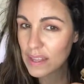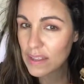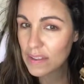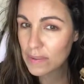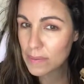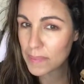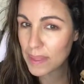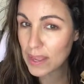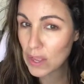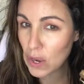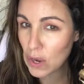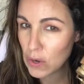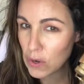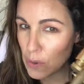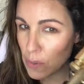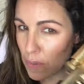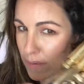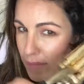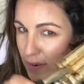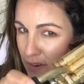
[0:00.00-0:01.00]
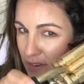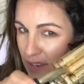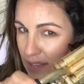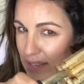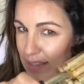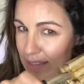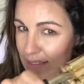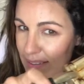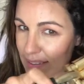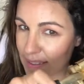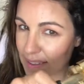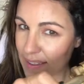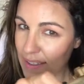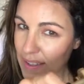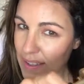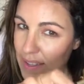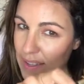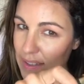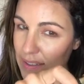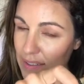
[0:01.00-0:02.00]
some newer versions,
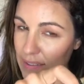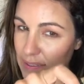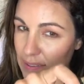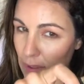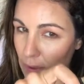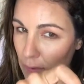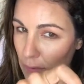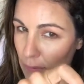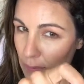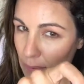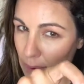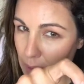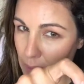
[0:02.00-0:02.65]
so